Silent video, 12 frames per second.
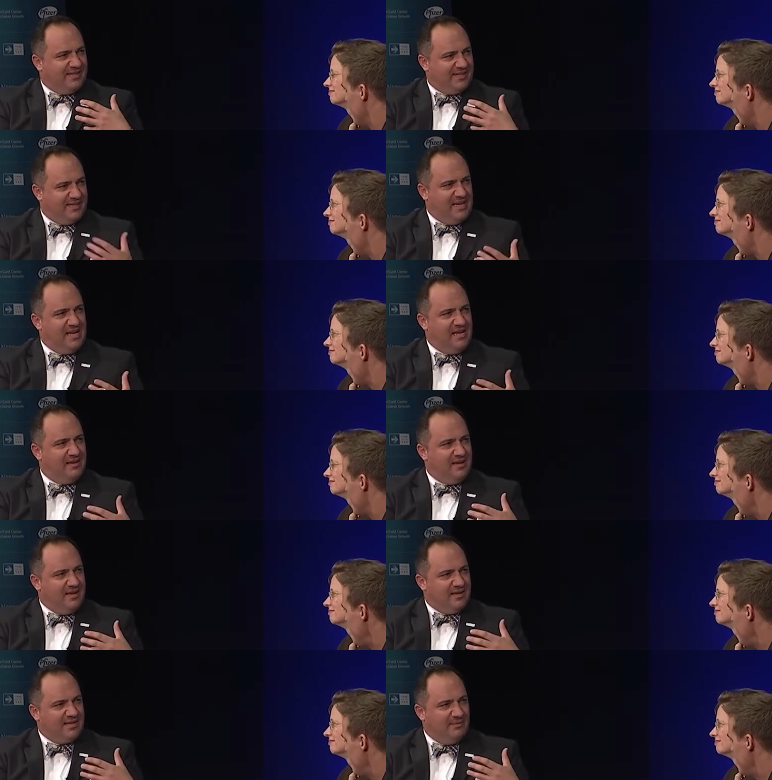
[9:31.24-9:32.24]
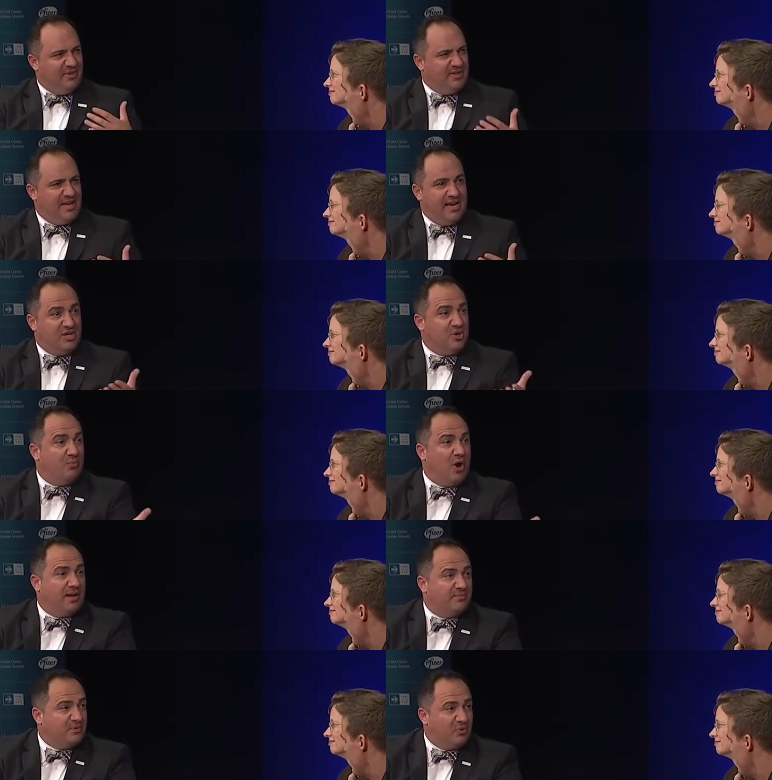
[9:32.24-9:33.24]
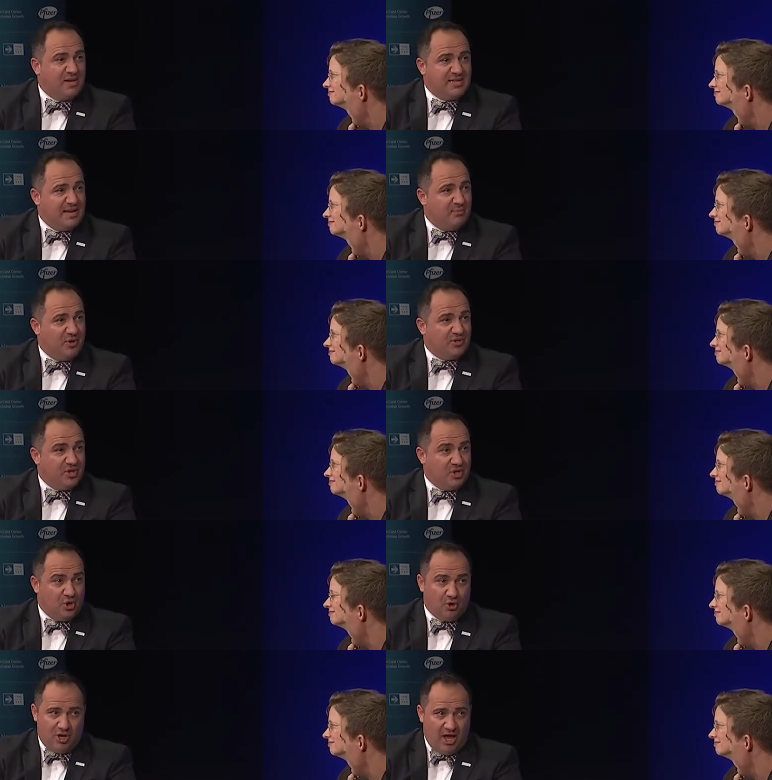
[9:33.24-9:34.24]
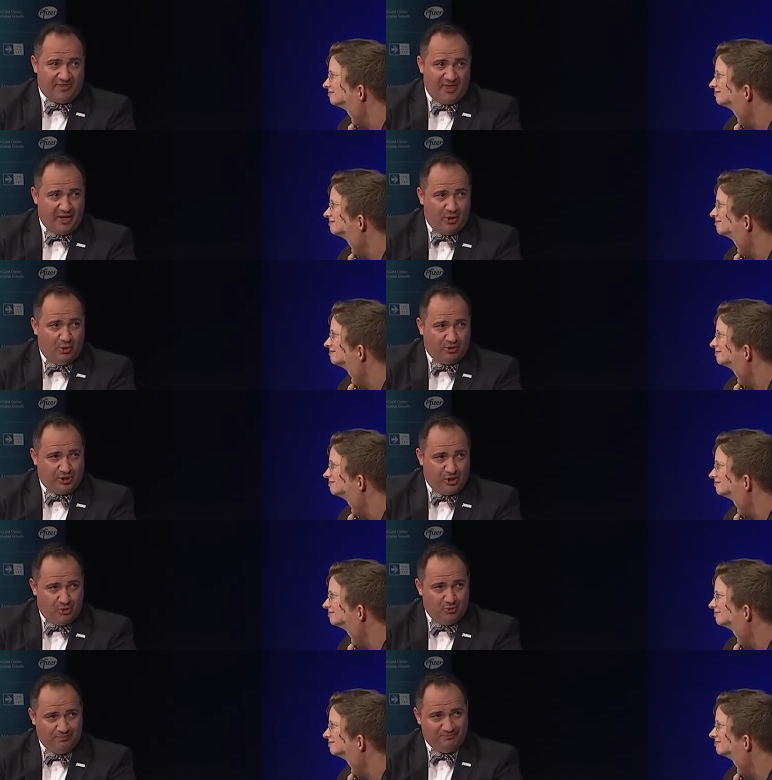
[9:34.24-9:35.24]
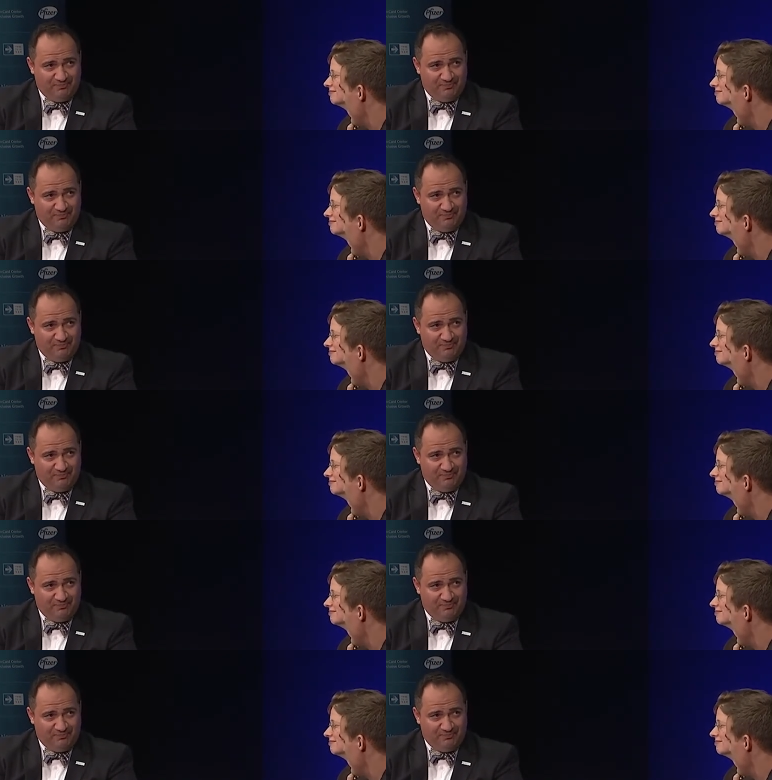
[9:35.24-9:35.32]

Speaker 1: see some of the data. You brought up some great data points. You're not that old, Hugh.